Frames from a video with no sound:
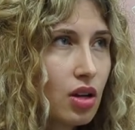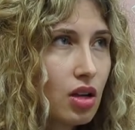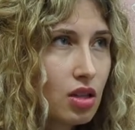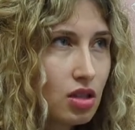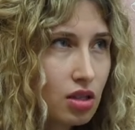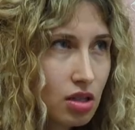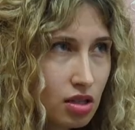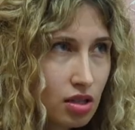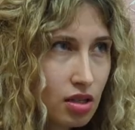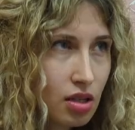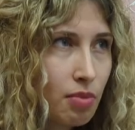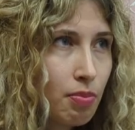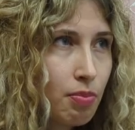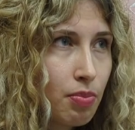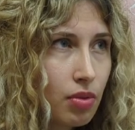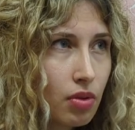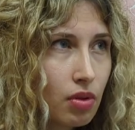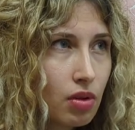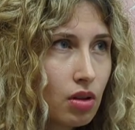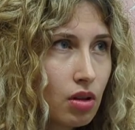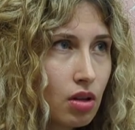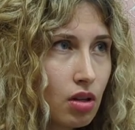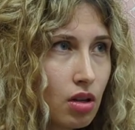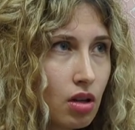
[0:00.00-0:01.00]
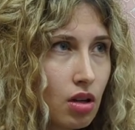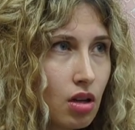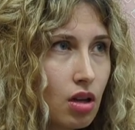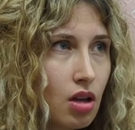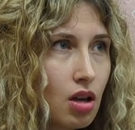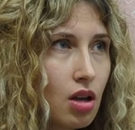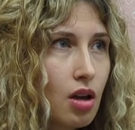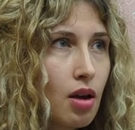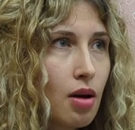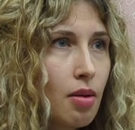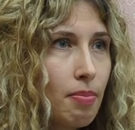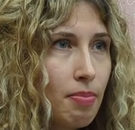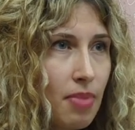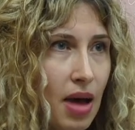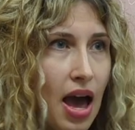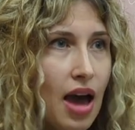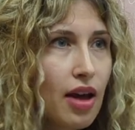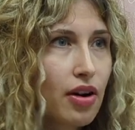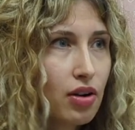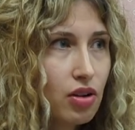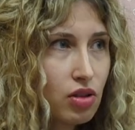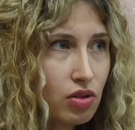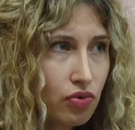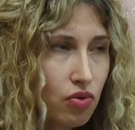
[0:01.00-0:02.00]
and simple
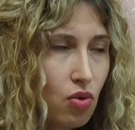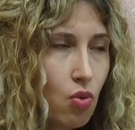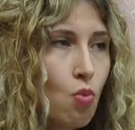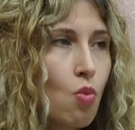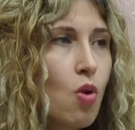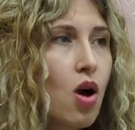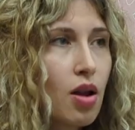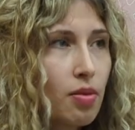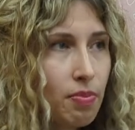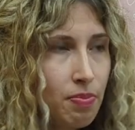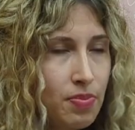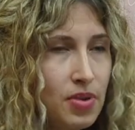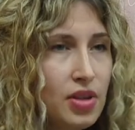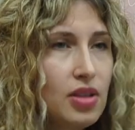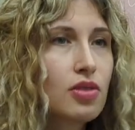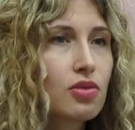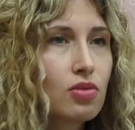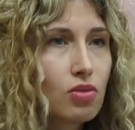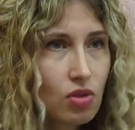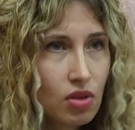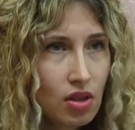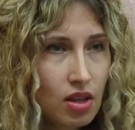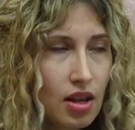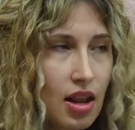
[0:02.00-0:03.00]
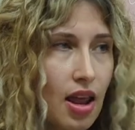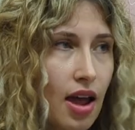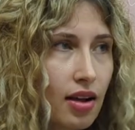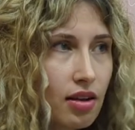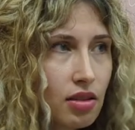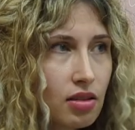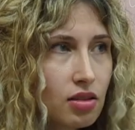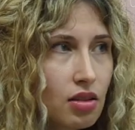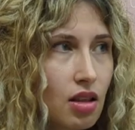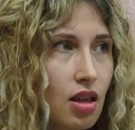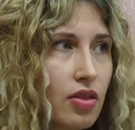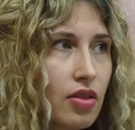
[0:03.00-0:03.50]
patterns from one piece to the next,